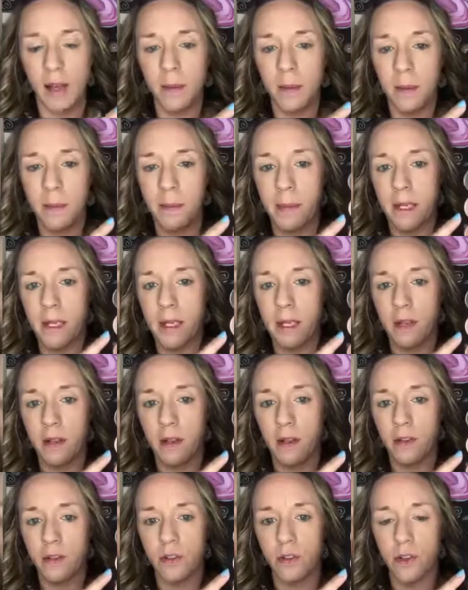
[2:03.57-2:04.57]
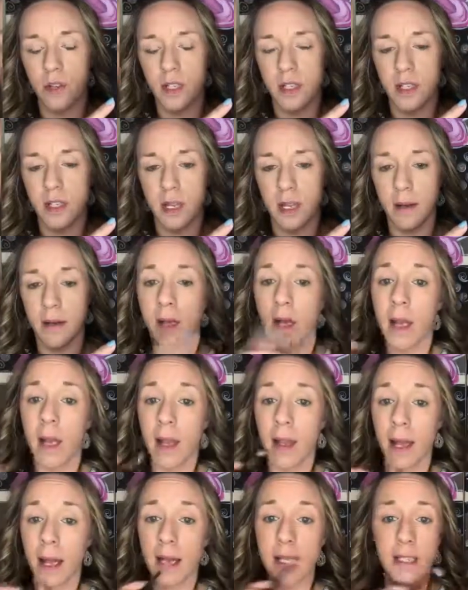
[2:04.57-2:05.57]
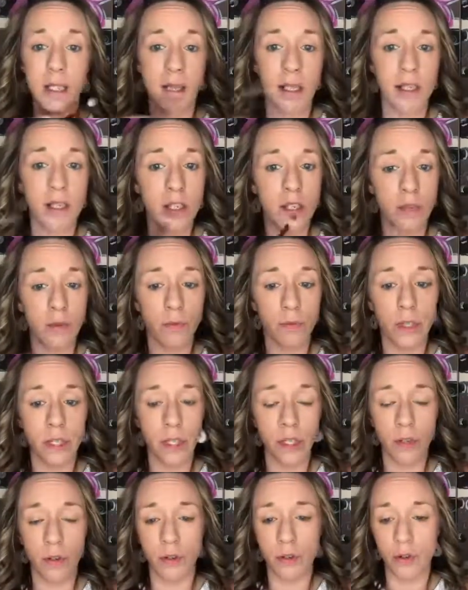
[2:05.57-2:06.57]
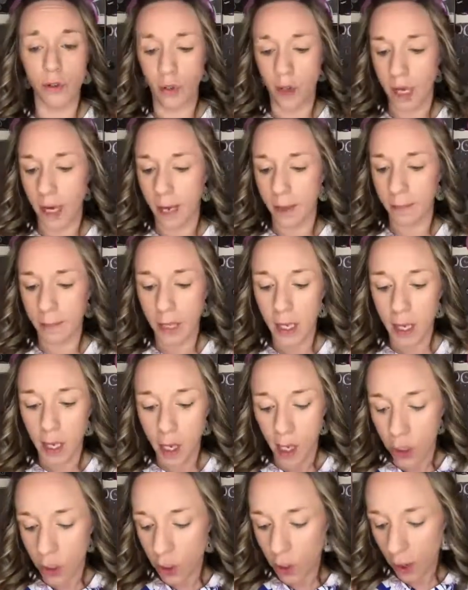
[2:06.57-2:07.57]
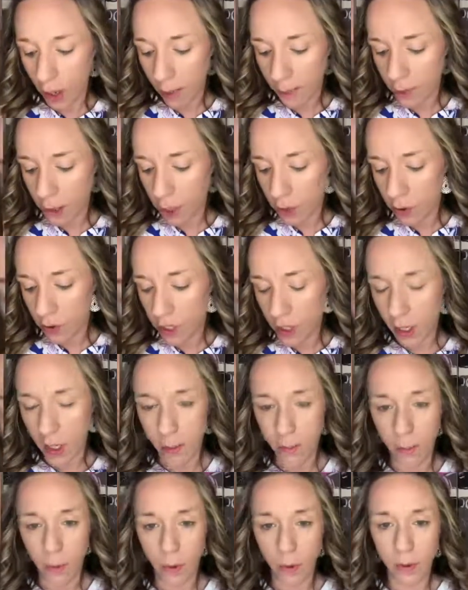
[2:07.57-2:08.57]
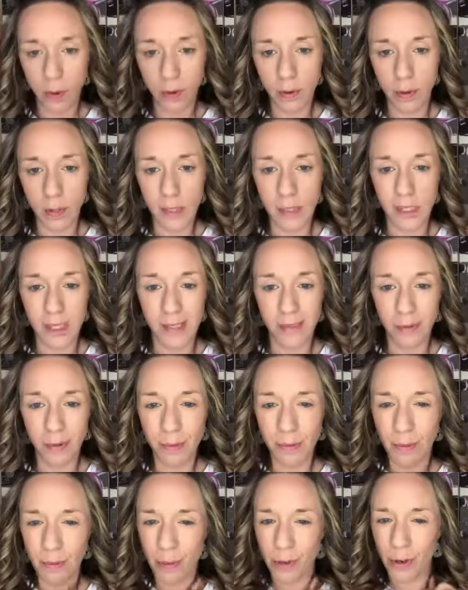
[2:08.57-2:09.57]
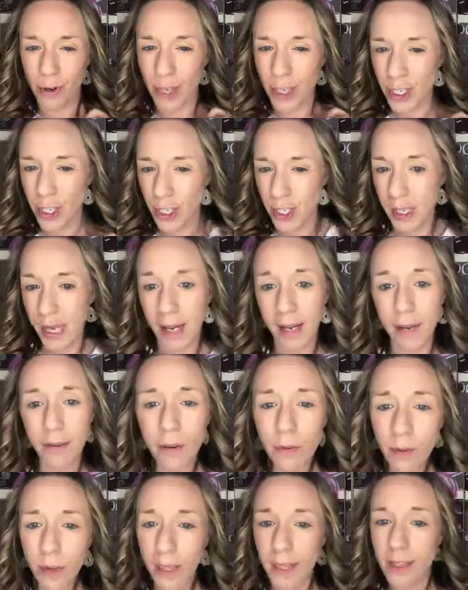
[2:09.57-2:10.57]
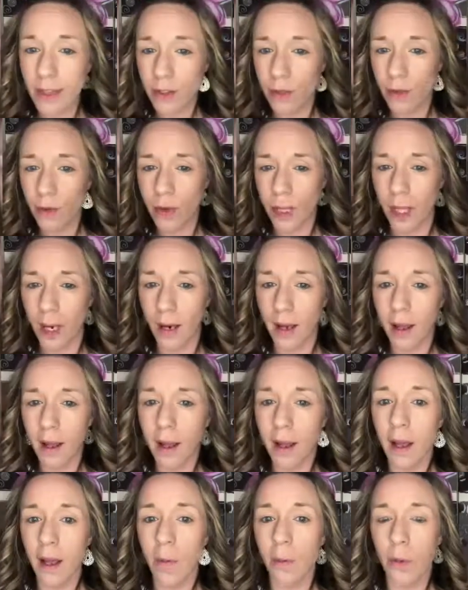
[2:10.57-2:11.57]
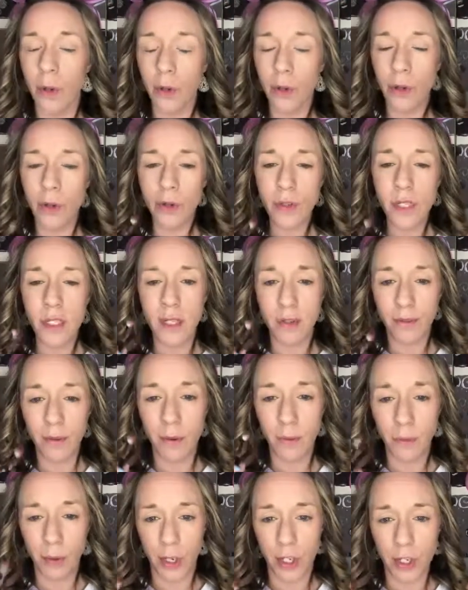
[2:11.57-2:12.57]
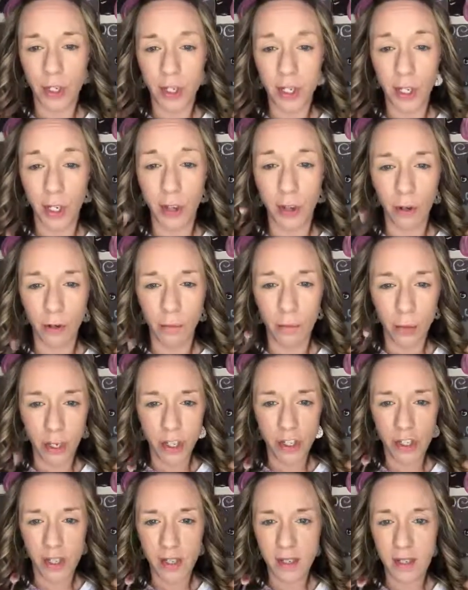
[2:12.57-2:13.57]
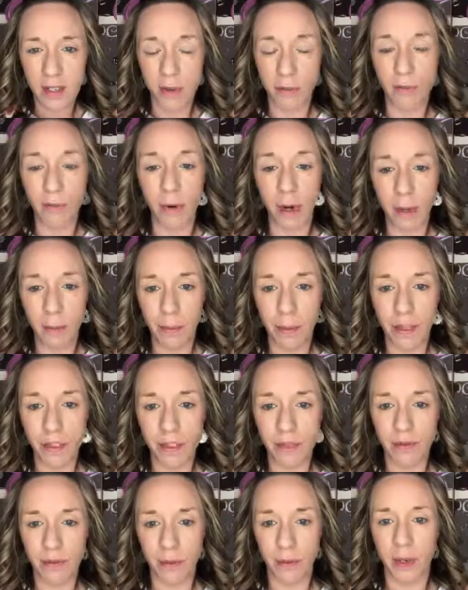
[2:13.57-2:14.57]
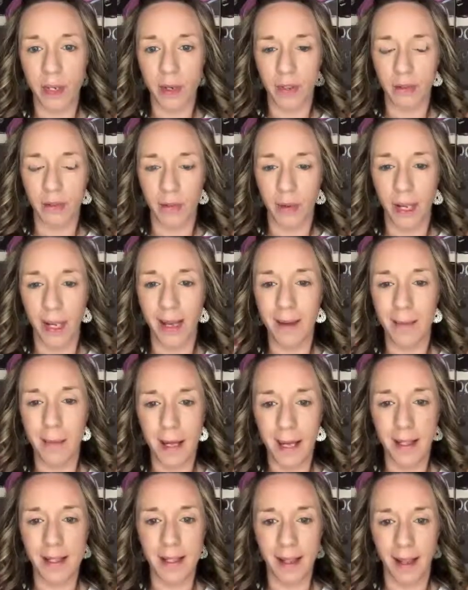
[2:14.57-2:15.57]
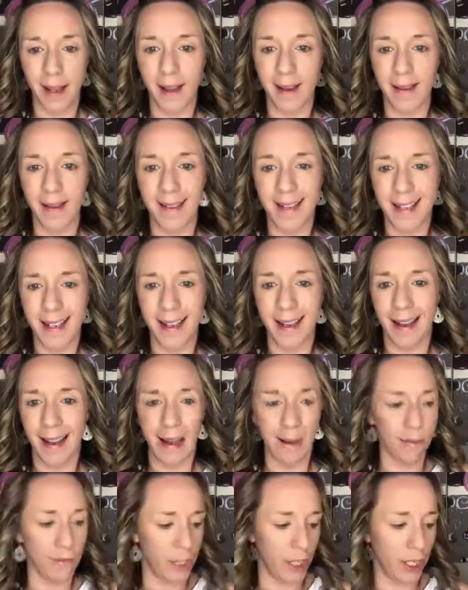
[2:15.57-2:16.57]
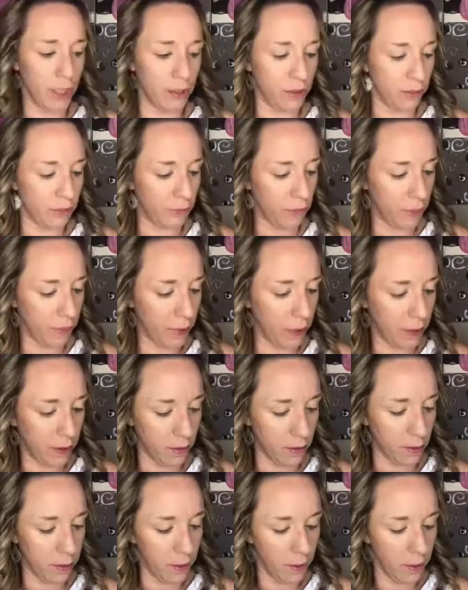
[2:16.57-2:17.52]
Let me bend it a little so you can see it. Like I said, this is a really neutral eye. So I'm going to use a couple different brushes. I never realized too that when you use different brushes and good brushes, the right brushes for what you're doing, it makes it's like a game changer for real.